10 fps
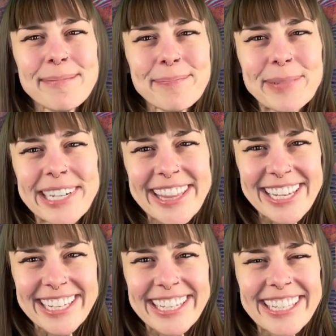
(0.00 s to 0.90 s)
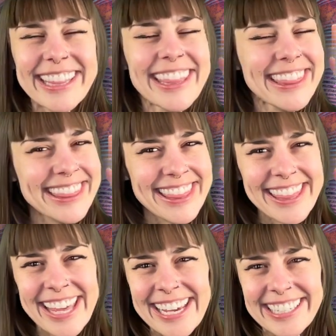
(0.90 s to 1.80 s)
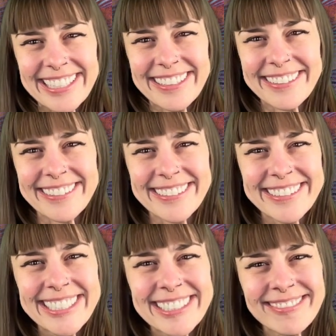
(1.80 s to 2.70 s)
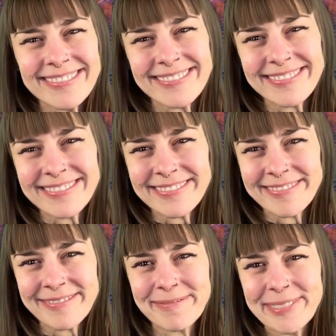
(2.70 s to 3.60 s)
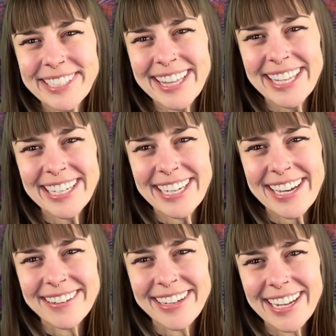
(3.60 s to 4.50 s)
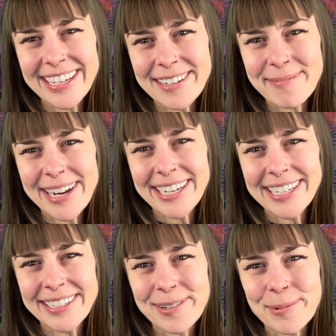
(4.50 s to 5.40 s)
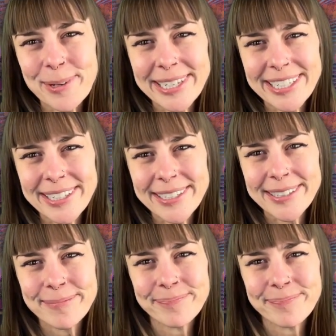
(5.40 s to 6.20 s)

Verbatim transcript: Breathing in, thank you. Breathing out, Am I aware?